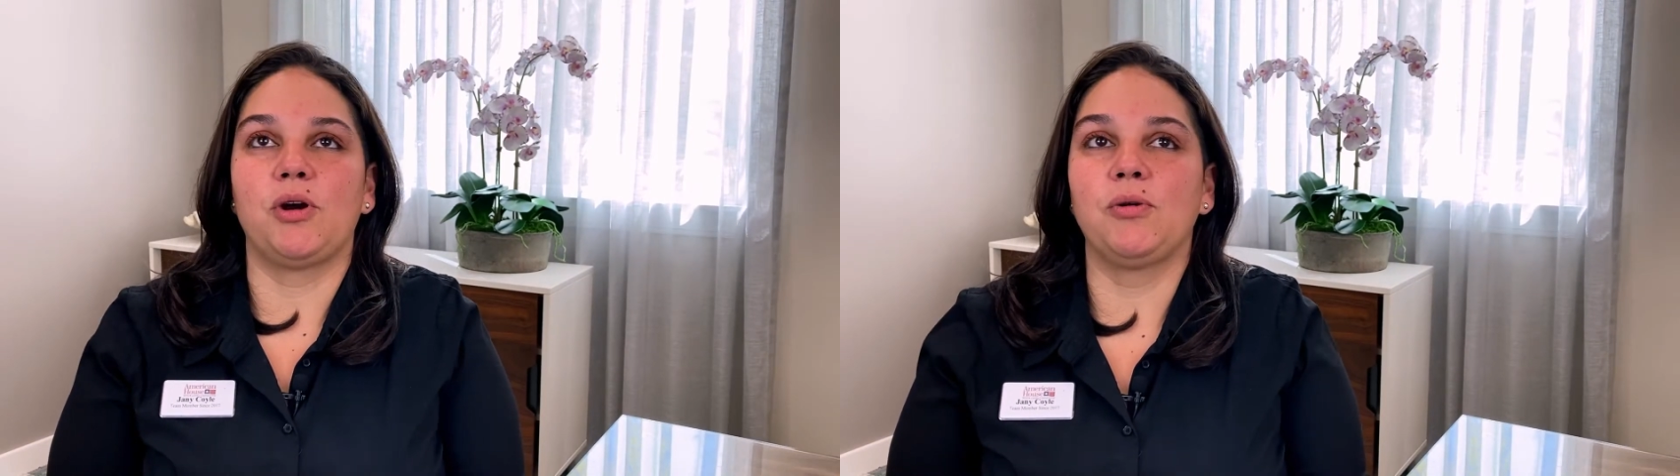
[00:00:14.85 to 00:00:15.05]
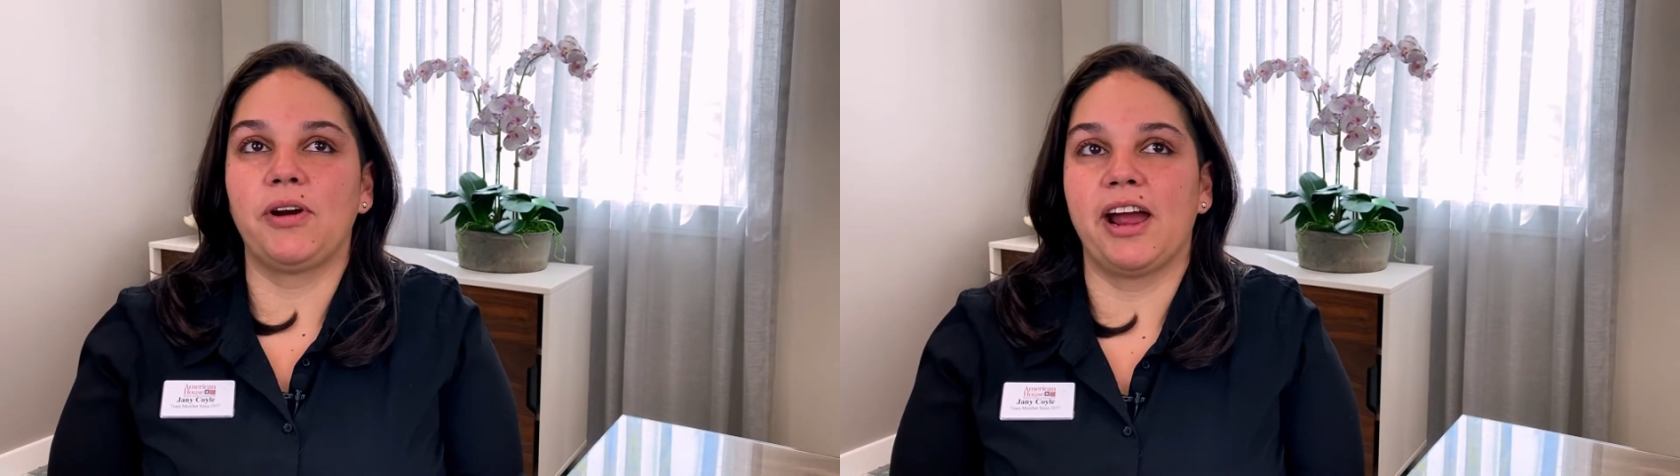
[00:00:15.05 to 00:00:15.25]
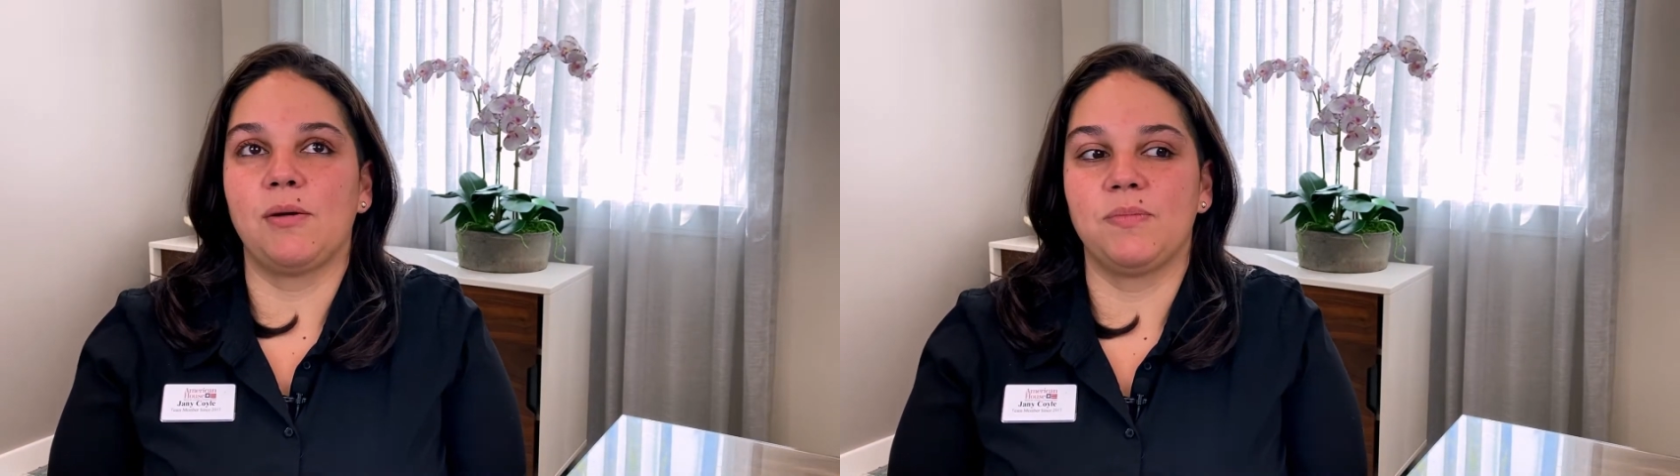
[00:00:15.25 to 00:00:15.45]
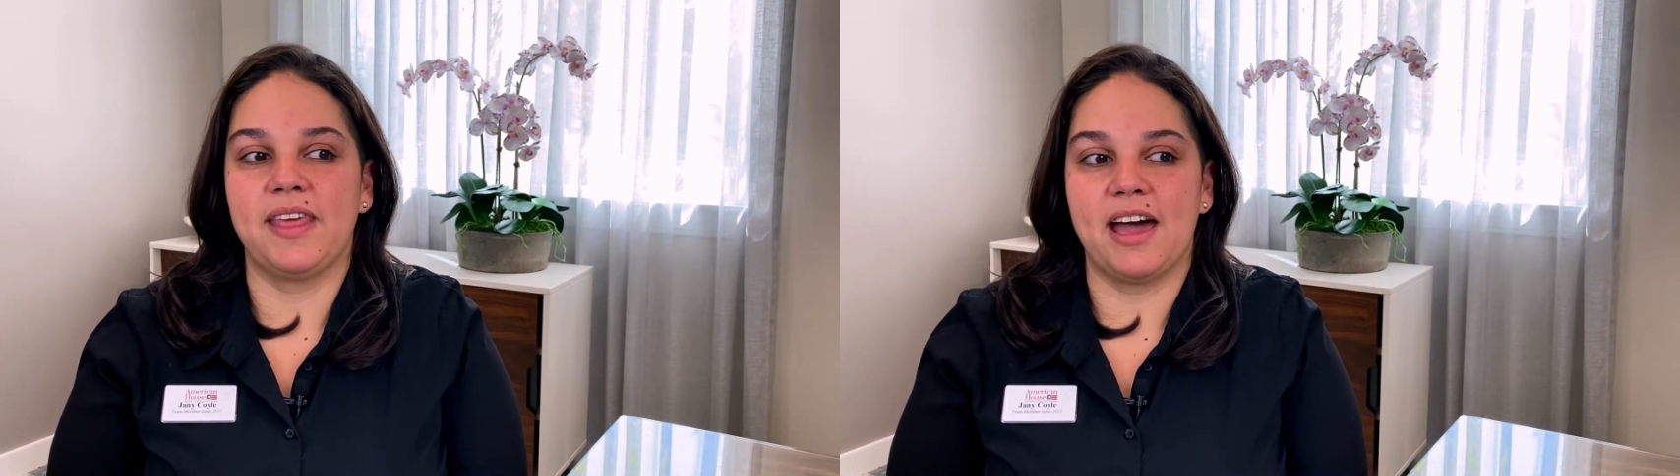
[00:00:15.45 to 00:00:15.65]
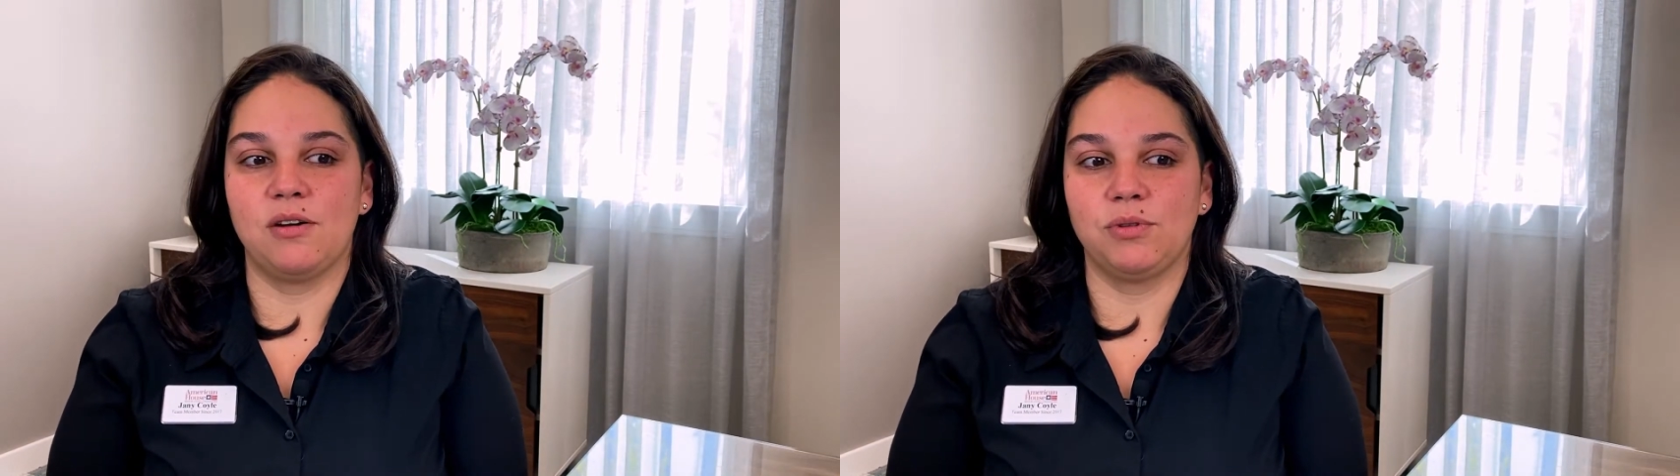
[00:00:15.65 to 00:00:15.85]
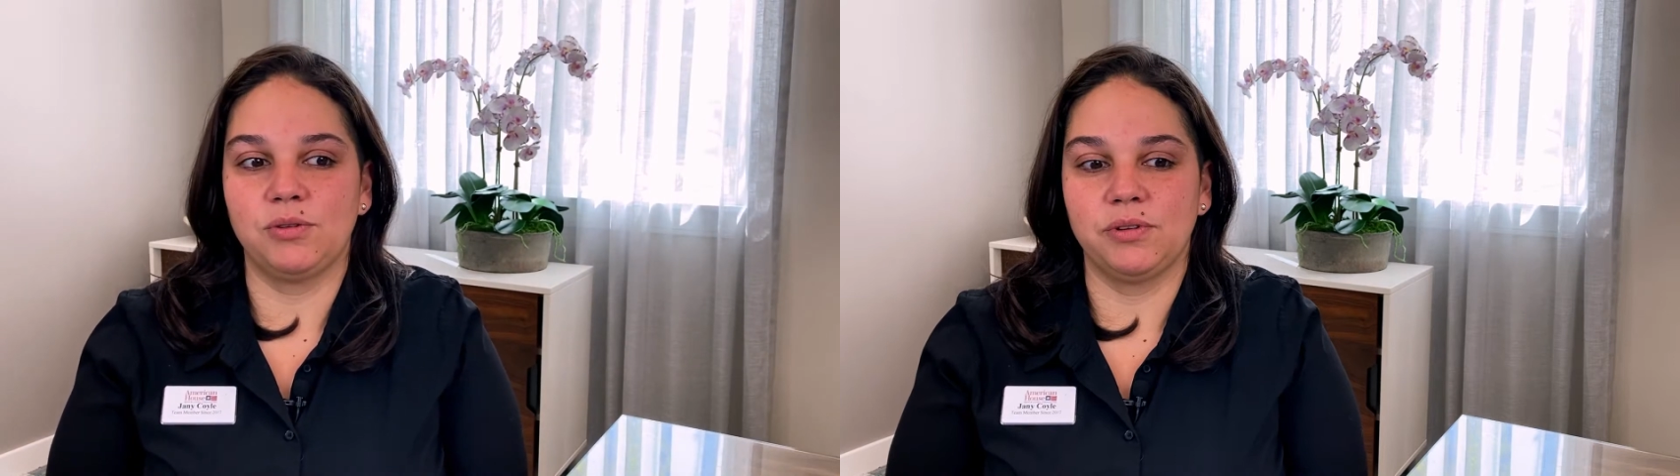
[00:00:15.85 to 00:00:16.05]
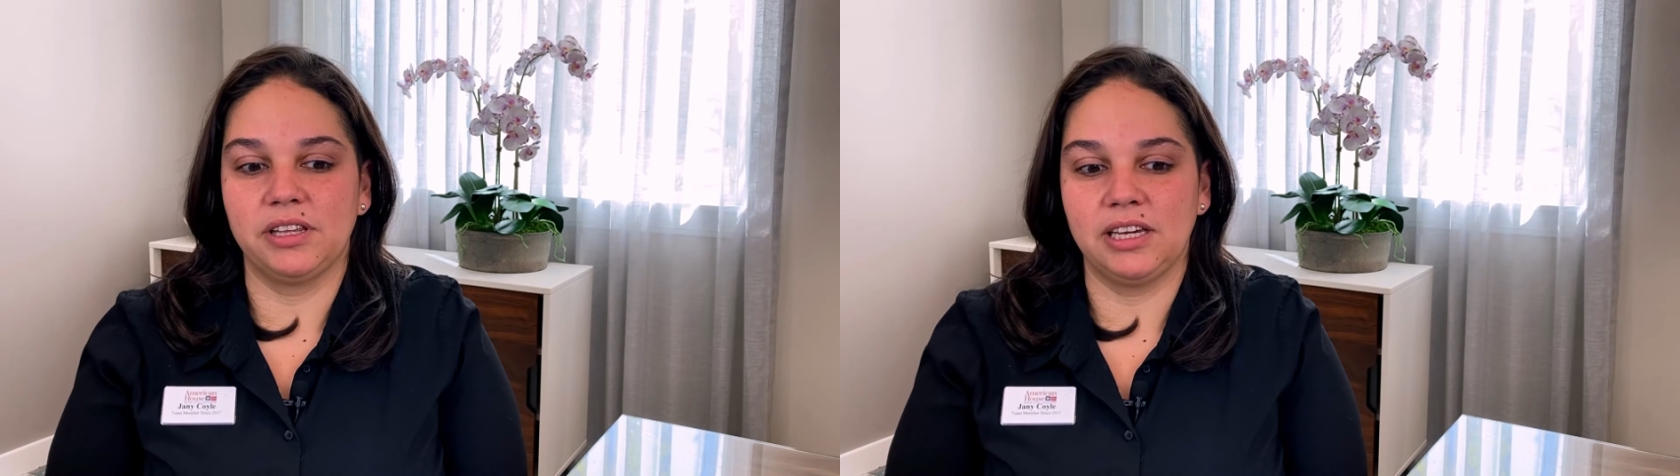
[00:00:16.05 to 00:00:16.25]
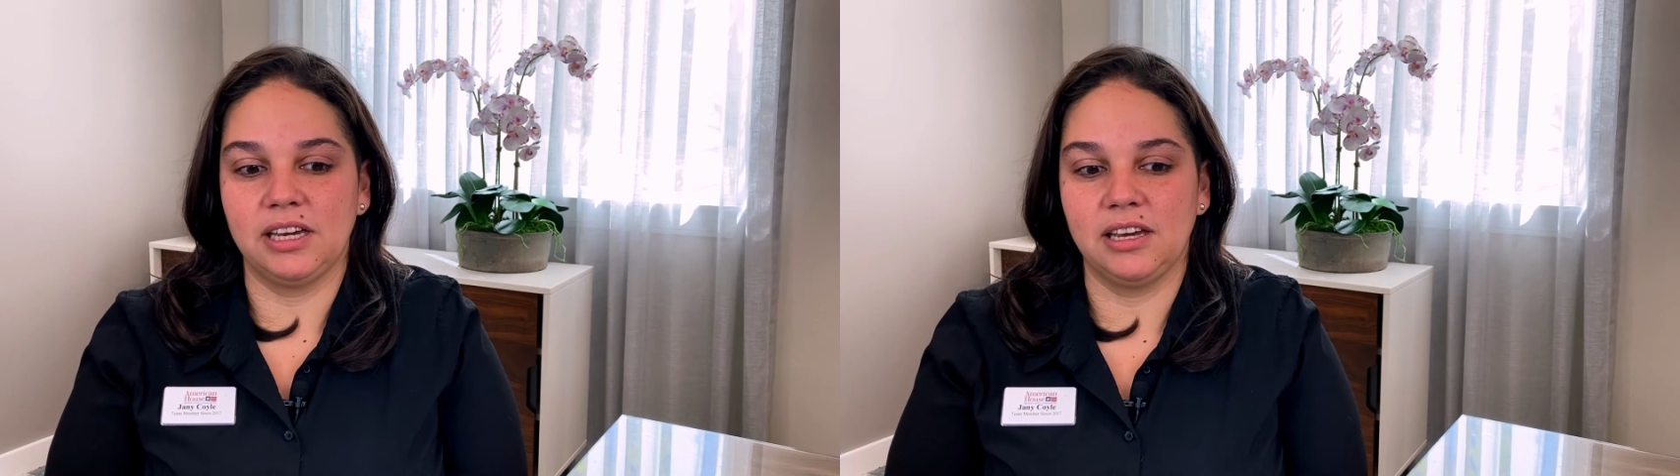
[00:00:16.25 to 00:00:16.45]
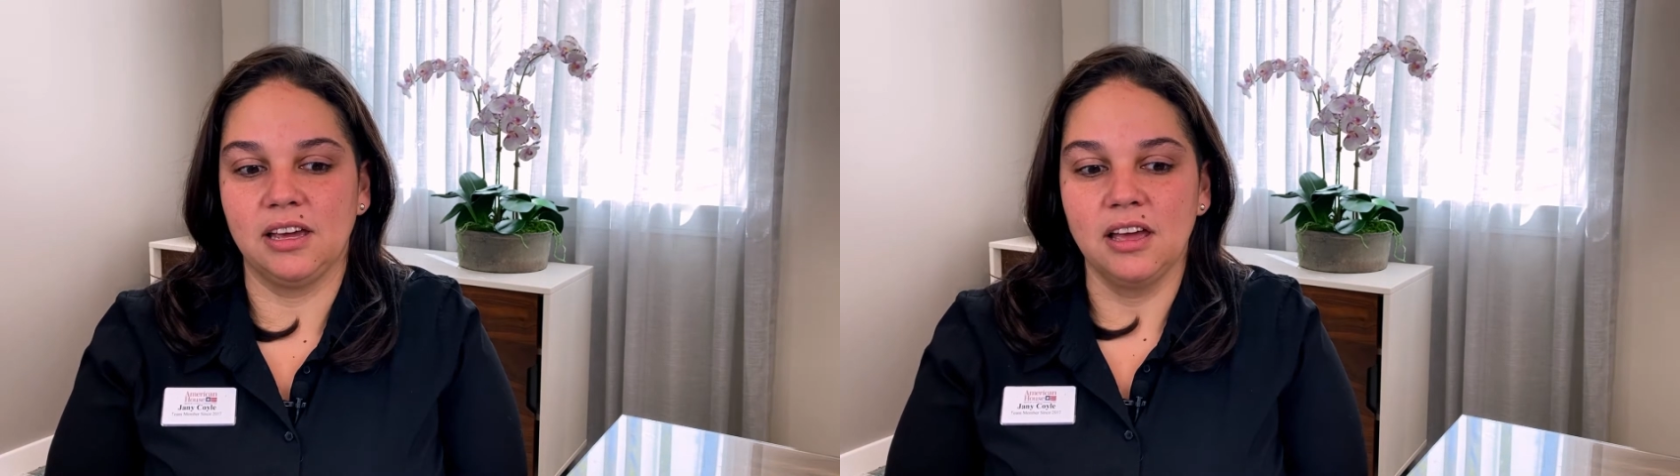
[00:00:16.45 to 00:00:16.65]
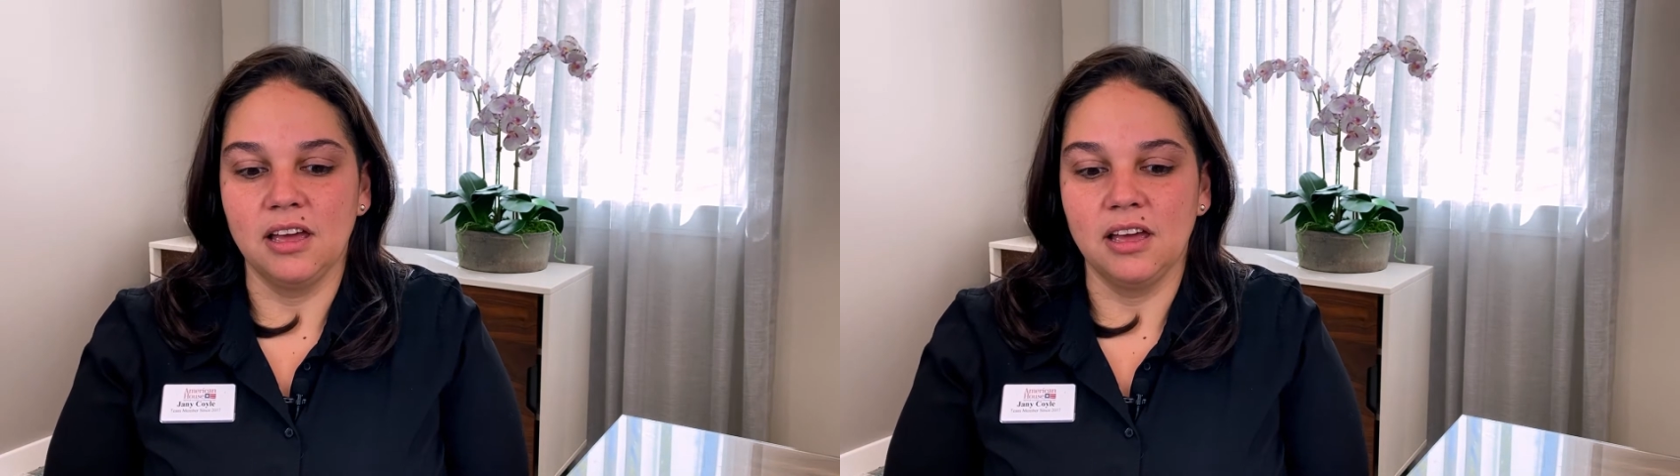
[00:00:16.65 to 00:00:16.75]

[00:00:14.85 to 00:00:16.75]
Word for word: program that we really